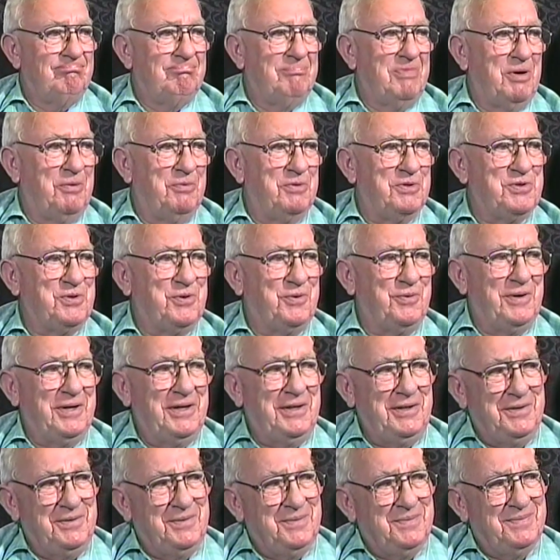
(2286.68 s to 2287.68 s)
It was
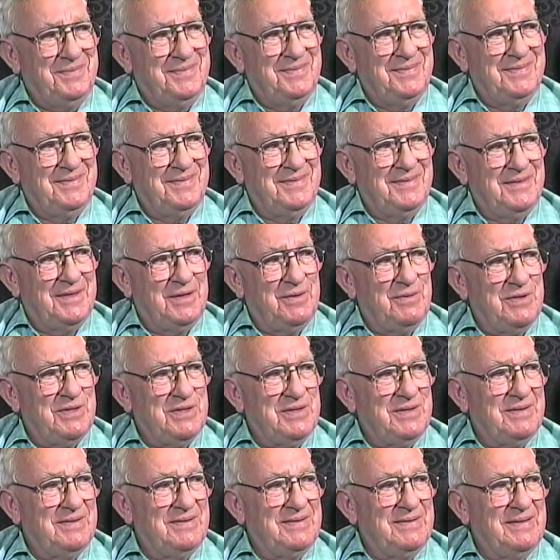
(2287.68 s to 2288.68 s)
great. Mm -hmm. There was,
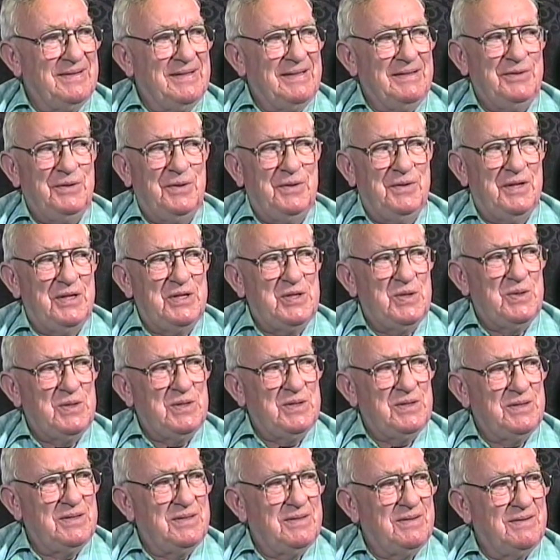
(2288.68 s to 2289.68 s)
you know, this
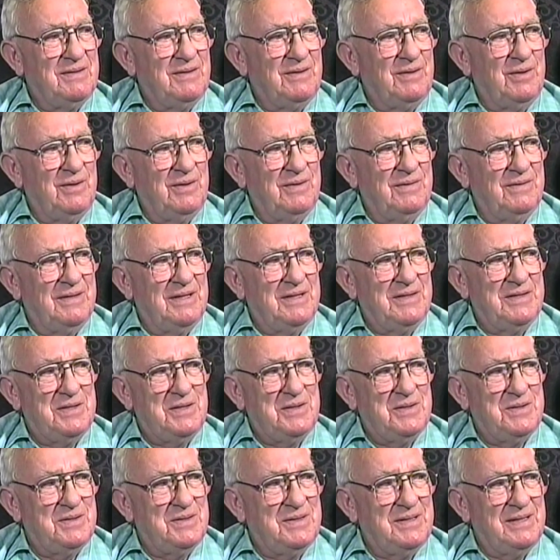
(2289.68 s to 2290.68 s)
is this
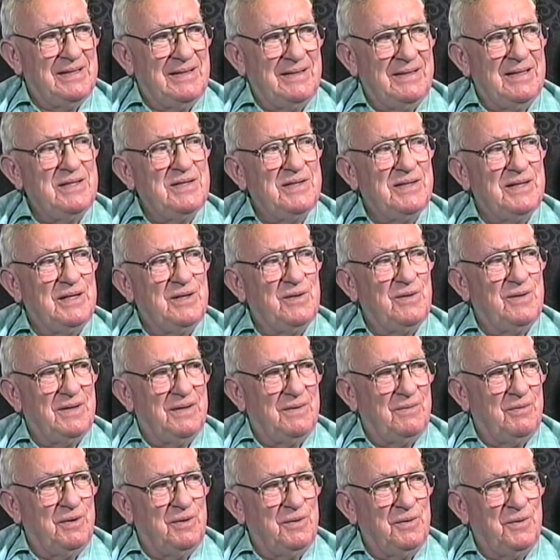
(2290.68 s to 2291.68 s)
is in this era
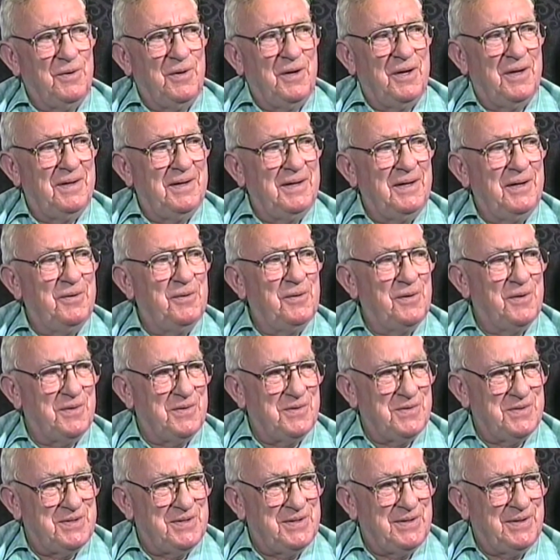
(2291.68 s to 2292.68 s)
we were all
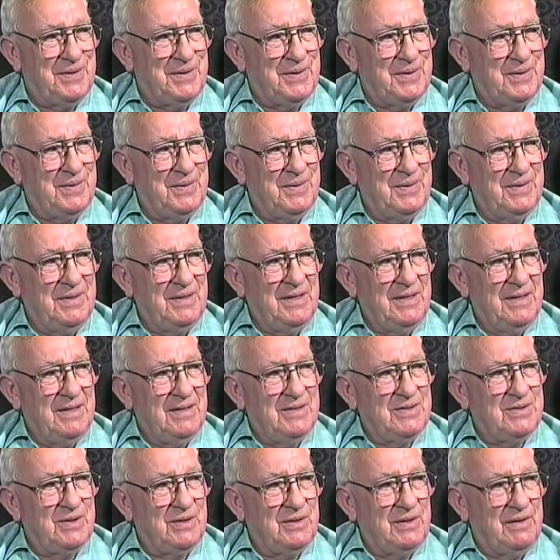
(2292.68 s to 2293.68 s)
heroes, you know, mm -hmm.
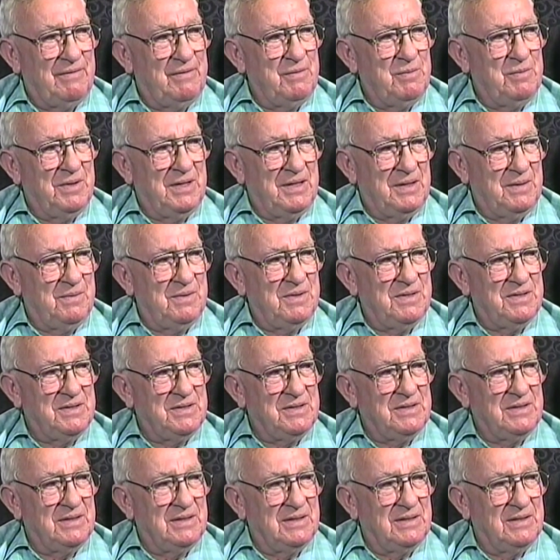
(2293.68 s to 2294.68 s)
so everybody was
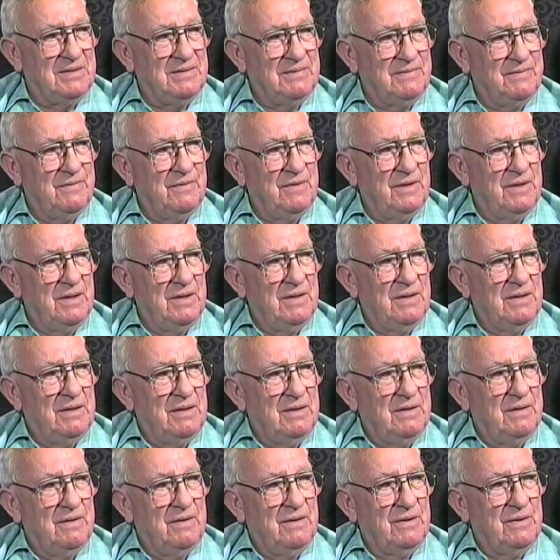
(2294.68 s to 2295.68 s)
uh,
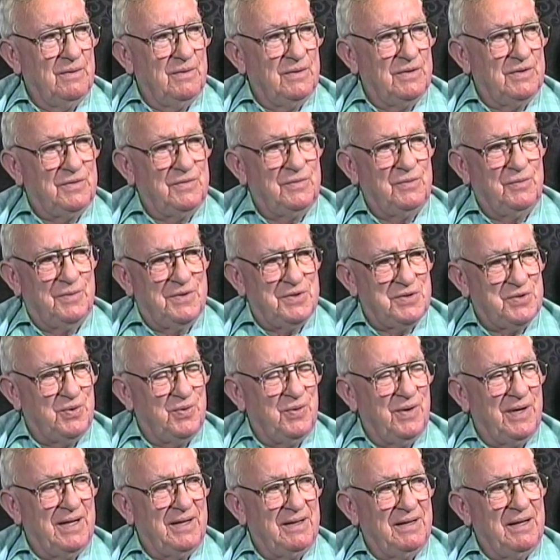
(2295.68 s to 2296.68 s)
was was
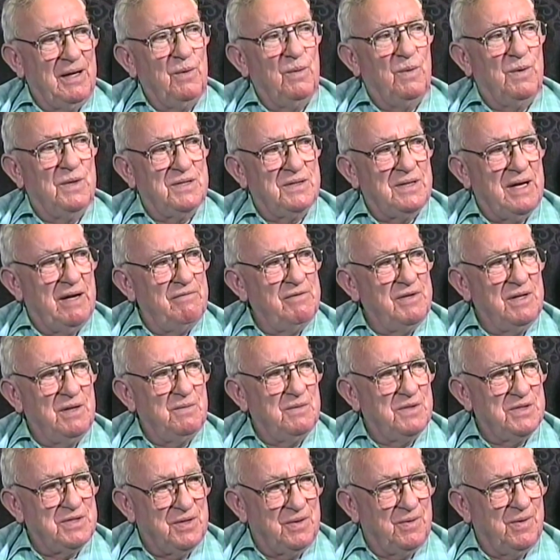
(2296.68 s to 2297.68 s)
great. It was everything
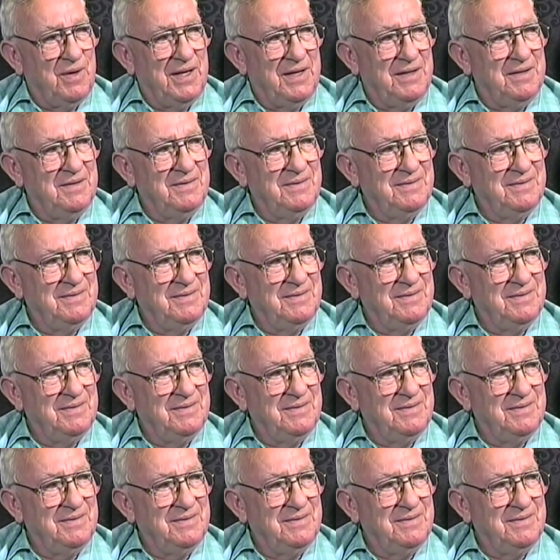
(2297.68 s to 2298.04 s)
was great.